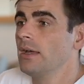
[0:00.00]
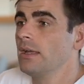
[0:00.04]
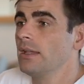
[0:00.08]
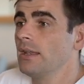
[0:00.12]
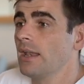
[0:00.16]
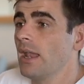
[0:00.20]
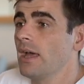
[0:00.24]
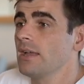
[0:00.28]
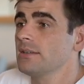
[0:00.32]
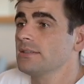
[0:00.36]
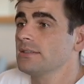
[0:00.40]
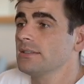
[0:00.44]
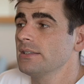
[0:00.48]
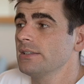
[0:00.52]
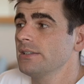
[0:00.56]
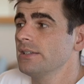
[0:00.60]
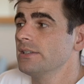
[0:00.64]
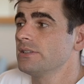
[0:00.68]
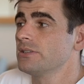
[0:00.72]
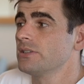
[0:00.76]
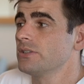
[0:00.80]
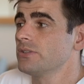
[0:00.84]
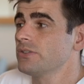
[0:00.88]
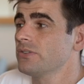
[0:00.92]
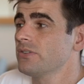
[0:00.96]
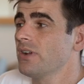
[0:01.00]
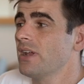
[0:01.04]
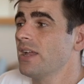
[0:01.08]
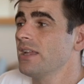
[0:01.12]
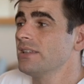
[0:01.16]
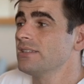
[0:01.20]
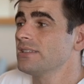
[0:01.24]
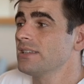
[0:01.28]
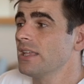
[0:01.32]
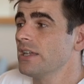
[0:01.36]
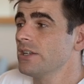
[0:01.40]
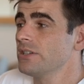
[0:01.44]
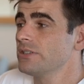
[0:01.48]
Lastly is the
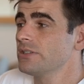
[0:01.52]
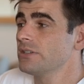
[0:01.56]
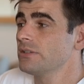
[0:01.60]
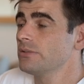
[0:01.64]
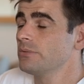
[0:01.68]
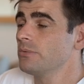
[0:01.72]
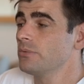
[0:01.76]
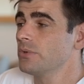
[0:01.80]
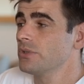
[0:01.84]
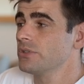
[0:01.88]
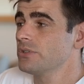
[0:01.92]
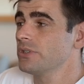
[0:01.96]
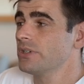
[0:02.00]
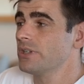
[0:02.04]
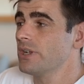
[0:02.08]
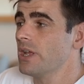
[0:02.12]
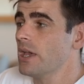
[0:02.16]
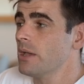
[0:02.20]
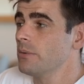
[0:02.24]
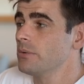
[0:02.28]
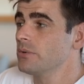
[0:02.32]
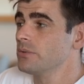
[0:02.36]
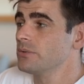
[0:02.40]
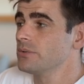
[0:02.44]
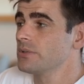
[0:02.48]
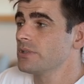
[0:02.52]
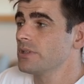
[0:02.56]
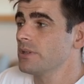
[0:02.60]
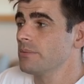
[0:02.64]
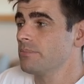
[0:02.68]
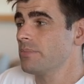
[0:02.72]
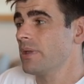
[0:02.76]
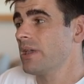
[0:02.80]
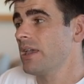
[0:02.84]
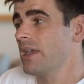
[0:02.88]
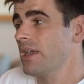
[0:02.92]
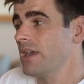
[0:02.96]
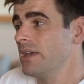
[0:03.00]
translation, which enables the
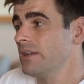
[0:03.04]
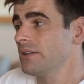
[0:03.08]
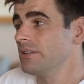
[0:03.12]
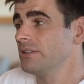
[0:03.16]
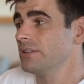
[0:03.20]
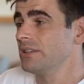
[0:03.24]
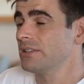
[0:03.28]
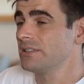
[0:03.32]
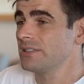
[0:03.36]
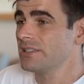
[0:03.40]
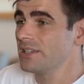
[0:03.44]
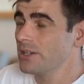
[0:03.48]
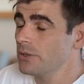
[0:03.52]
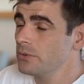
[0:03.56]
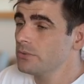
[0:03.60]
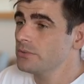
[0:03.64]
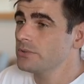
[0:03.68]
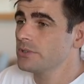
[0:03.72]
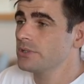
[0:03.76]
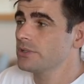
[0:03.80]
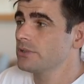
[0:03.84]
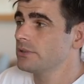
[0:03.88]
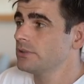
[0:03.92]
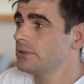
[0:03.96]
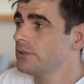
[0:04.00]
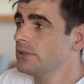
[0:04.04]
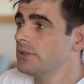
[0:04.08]
pan and the tilt.